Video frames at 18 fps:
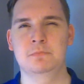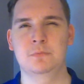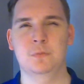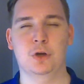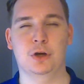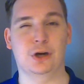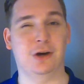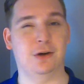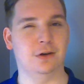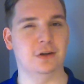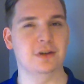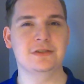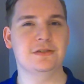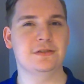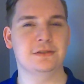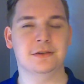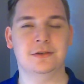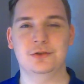
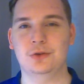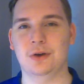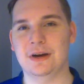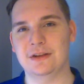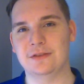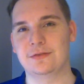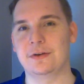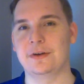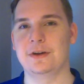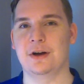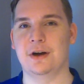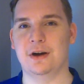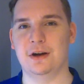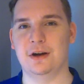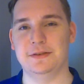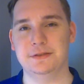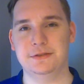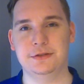curse transferred
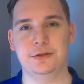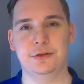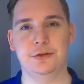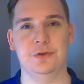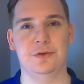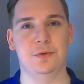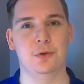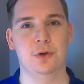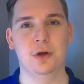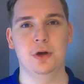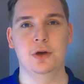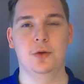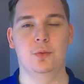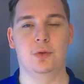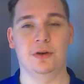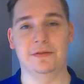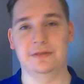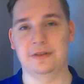on to one of the